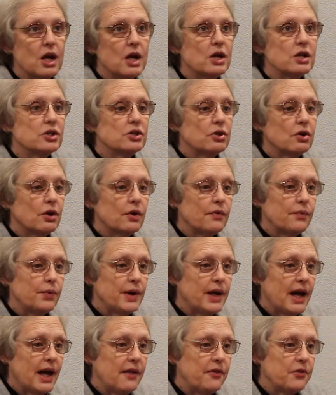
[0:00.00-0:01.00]
So if we
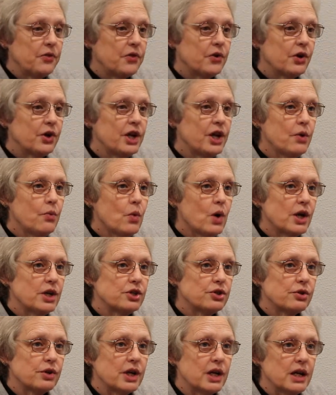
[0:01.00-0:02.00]
had 31
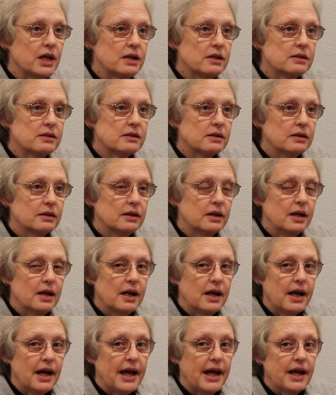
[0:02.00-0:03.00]
trees
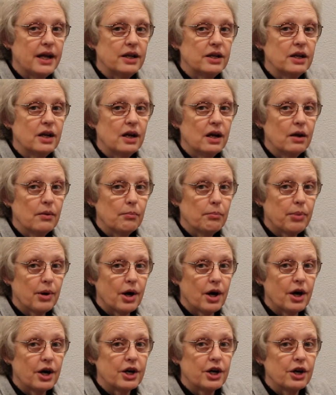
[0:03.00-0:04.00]
and
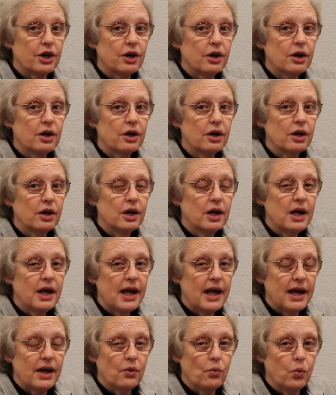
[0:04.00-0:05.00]
Parker
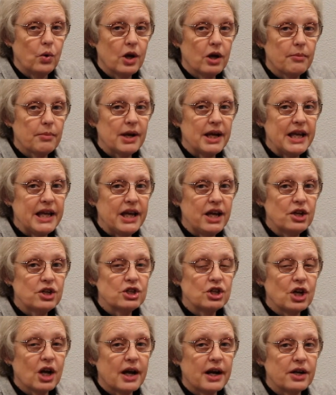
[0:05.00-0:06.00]
and Wilma
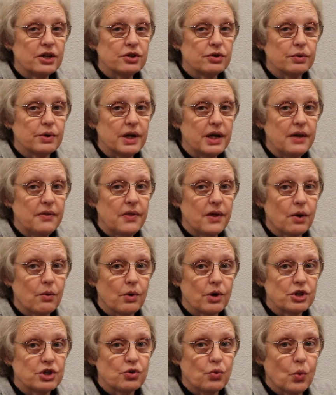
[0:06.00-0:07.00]
each got a tree, there
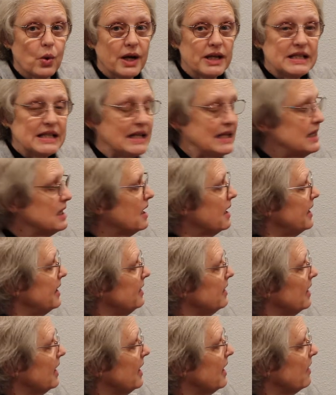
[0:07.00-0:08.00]
were
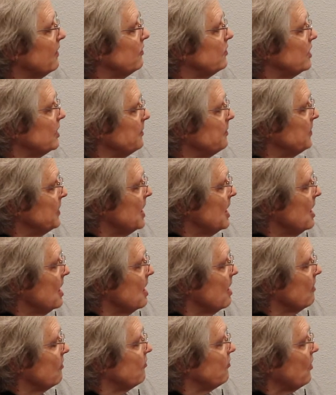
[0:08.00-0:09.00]
29 left.
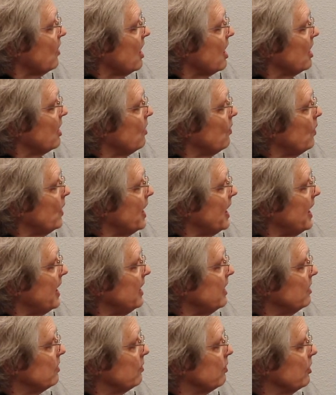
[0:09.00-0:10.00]
Far away
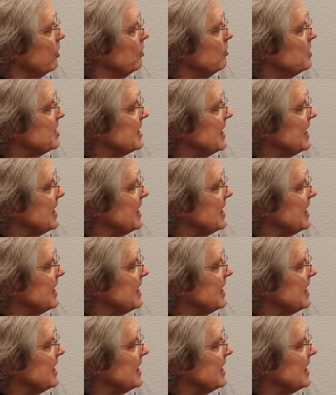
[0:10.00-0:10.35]
in rooms